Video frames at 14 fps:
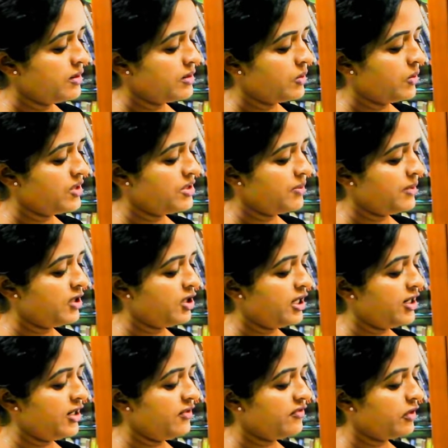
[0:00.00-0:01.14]
So what's the
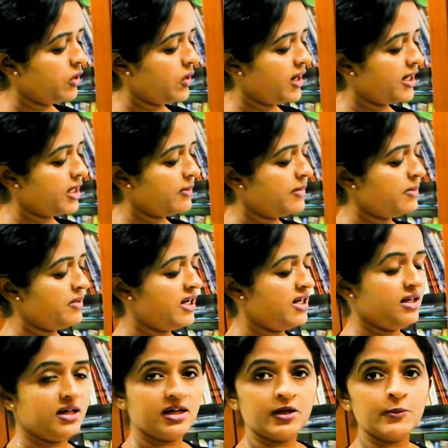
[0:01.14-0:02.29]
peculiarity of cloacal
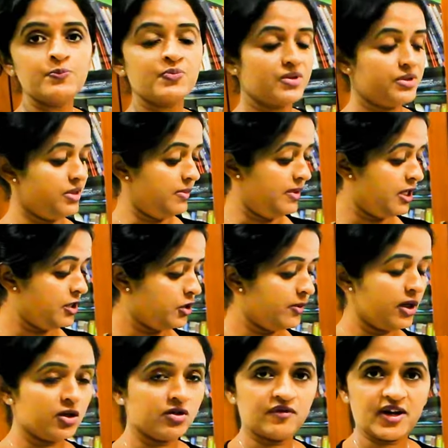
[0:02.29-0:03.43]
membrane here? Similar to
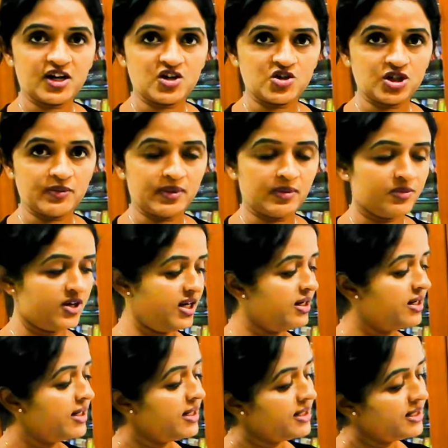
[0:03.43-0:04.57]
buccopharyngeal membrane,
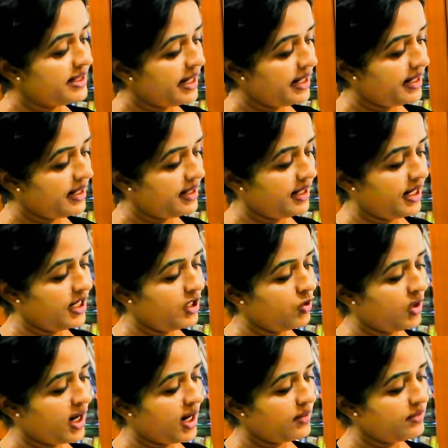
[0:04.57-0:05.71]
there again
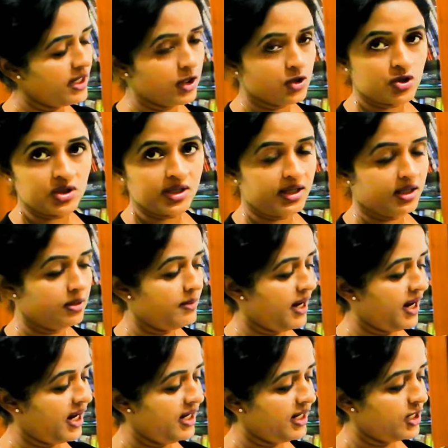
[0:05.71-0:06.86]
you have the ectoderm
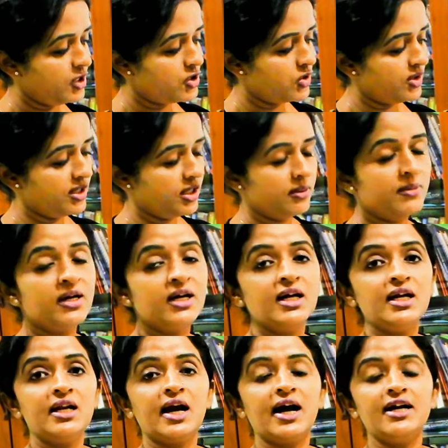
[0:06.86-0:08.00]
and endoderm
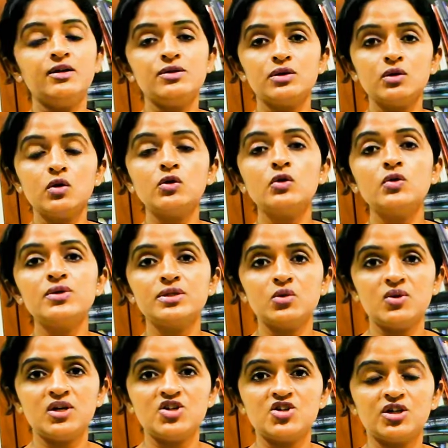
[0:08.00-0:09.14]
lying so close to
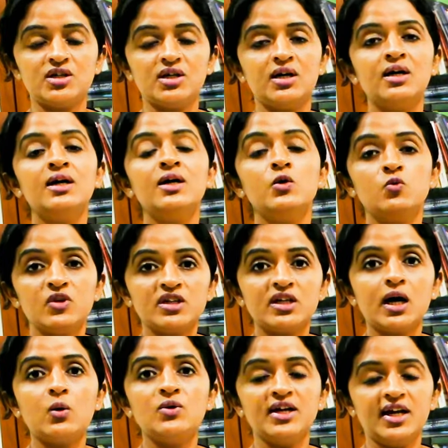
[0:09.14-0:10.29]
each other
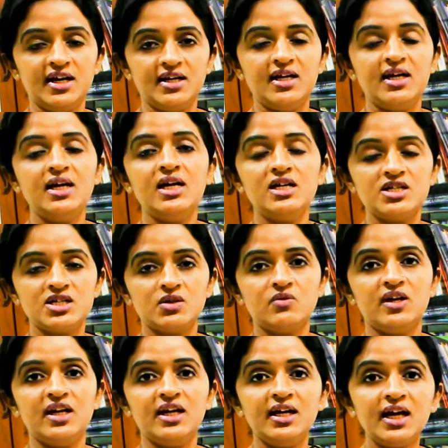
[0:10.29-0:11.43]
without any
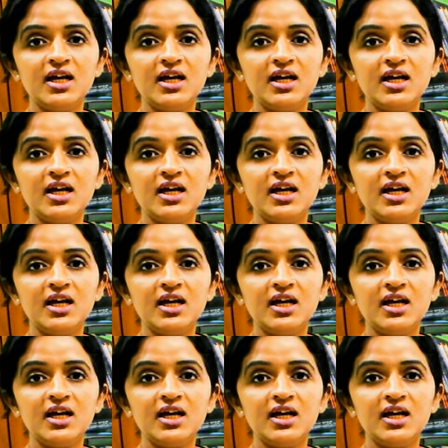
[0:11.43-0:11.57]
intervening